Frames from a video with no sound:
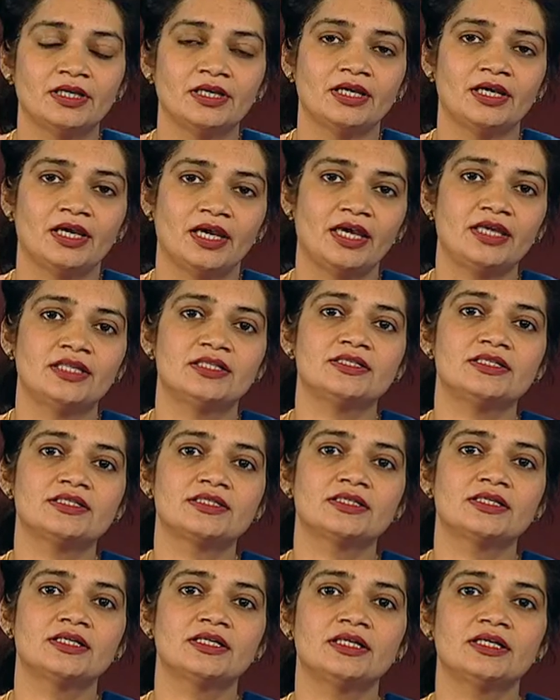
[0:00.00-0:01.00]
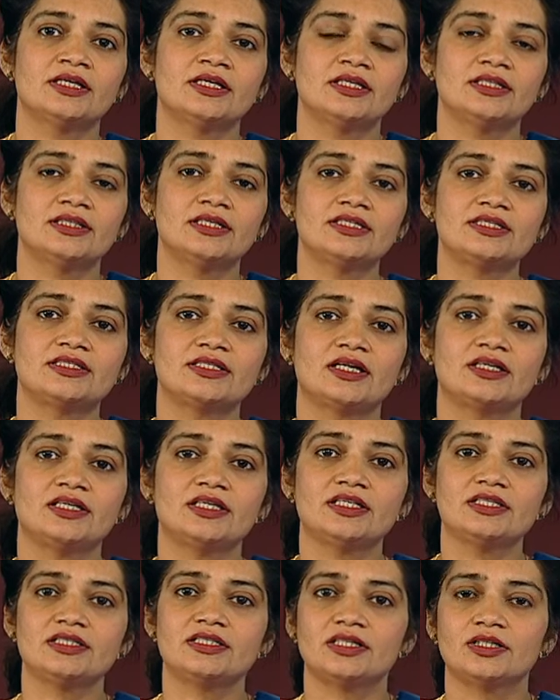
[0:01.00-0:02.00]
Hence, the study
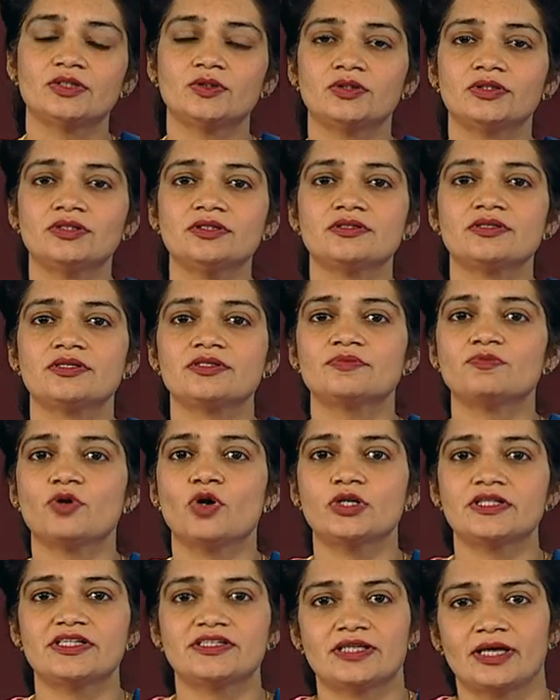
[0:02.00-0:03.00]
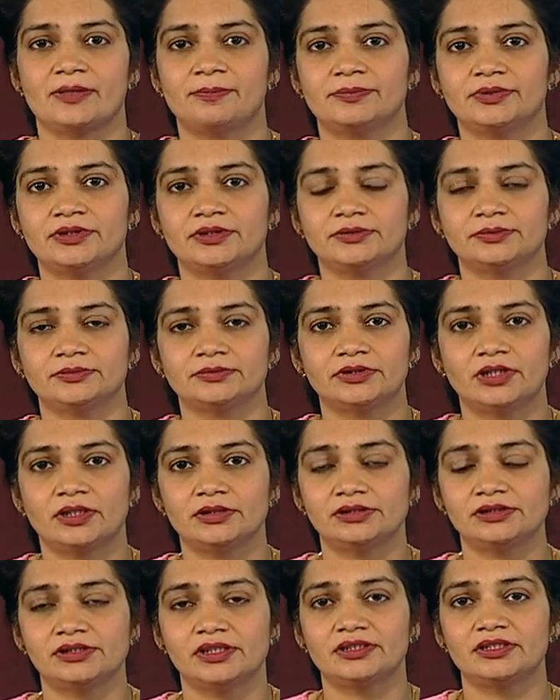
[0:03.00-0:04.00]
is done on a small sample
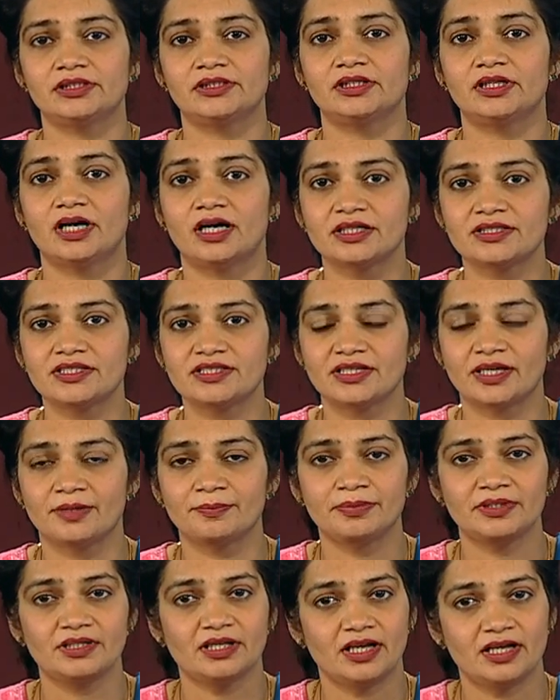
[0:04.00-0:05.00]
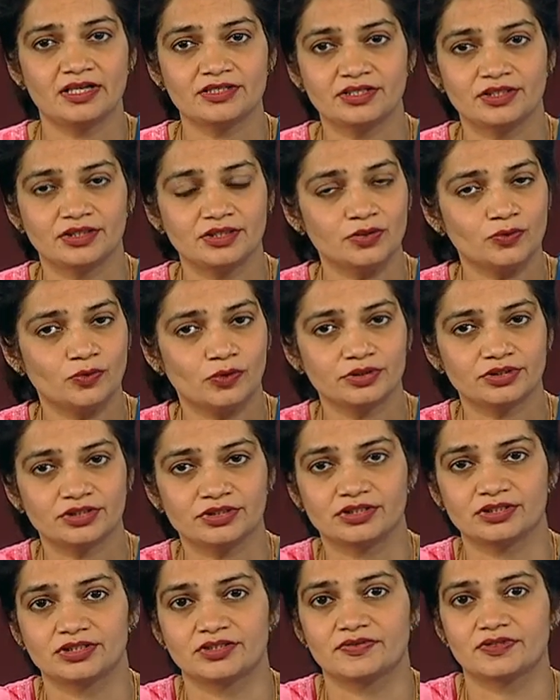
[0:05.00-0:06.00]
rather than a large sample as in the
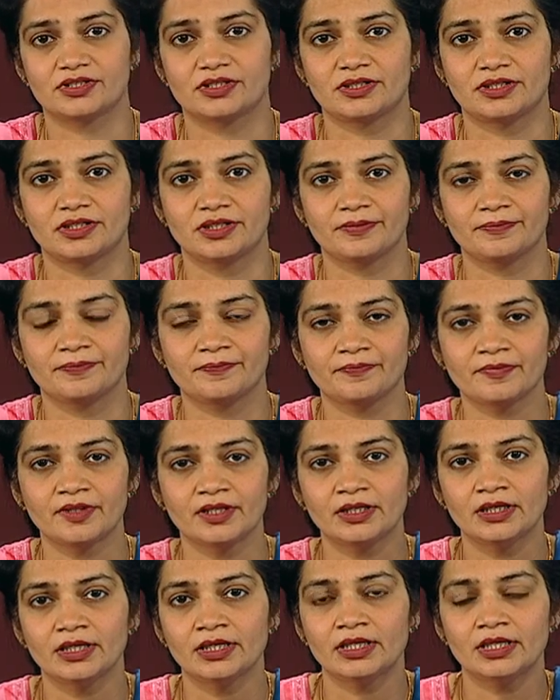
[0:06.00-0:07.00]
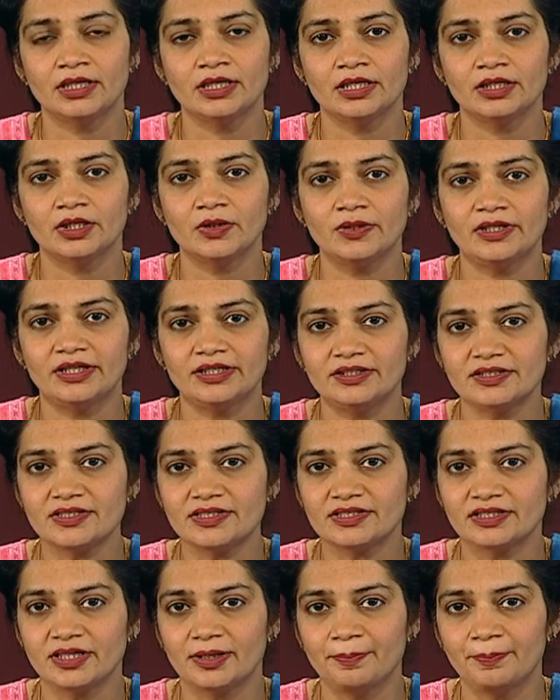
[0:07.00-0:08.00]
quantitative study. Now, let us
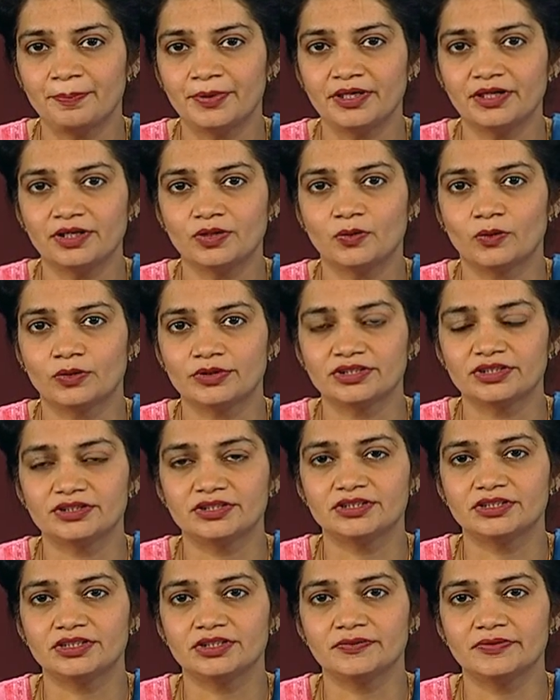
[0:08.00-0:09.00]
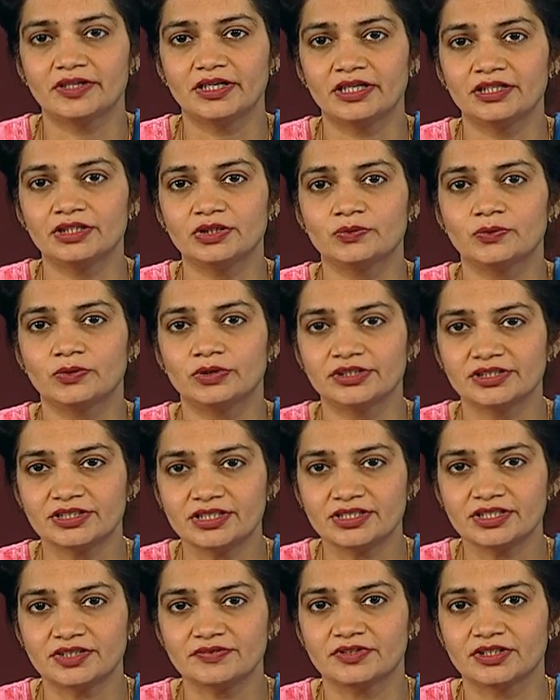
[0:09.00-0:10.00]
compare quantitative and
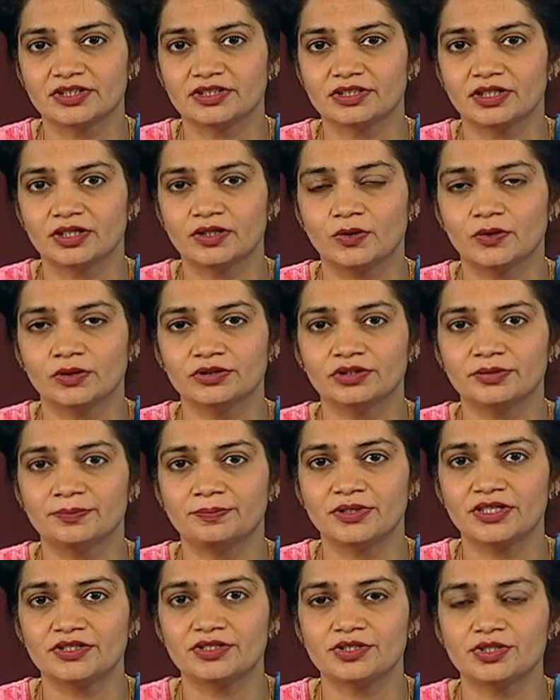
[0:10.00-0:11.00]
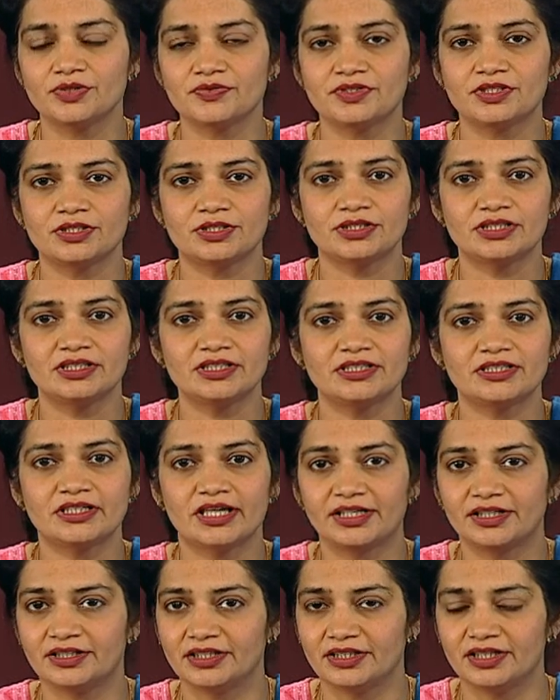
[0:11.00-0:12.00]
qualitative data on the basis of certain
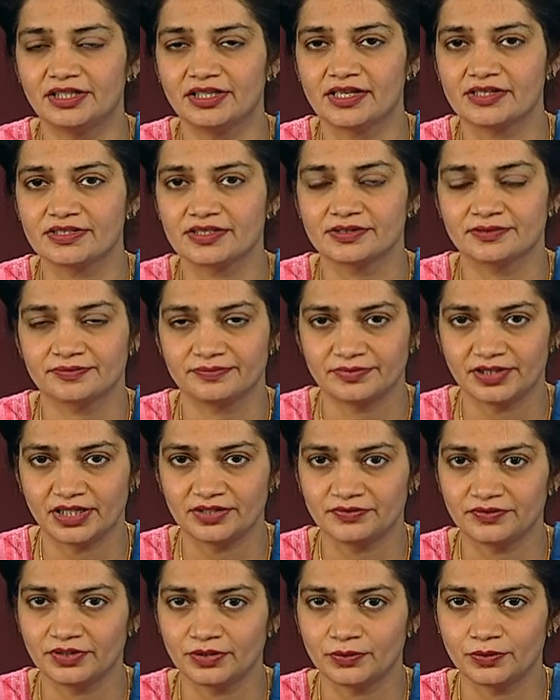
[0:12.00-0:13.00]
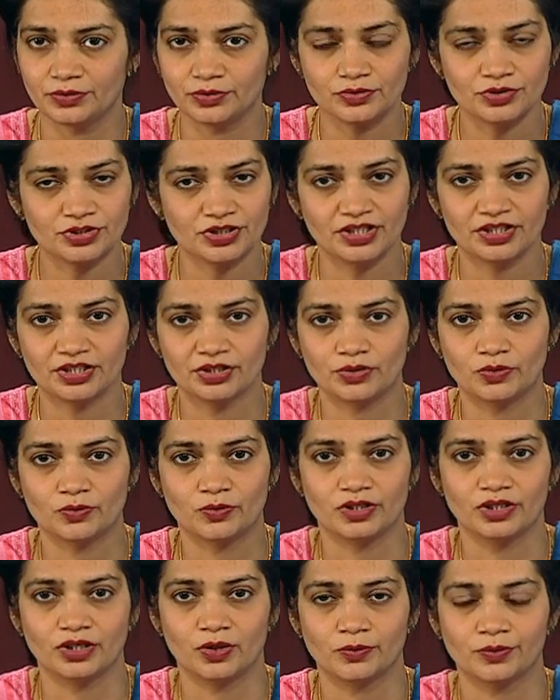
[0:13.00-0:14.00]
criterias that we are going to take into
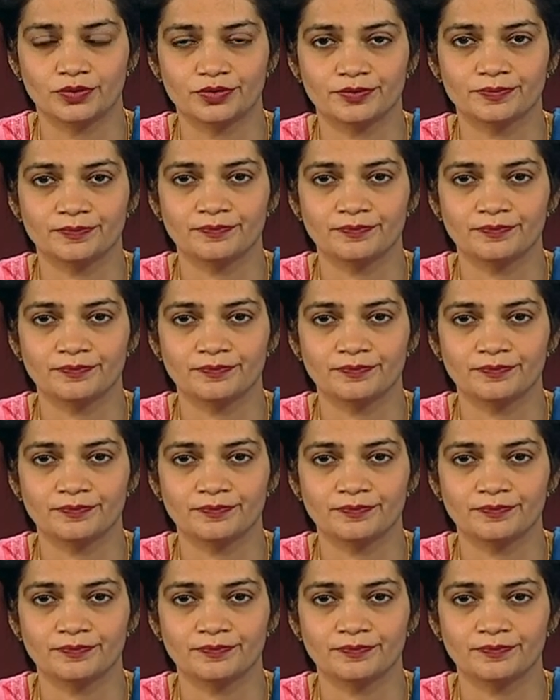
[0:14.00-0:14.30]
account.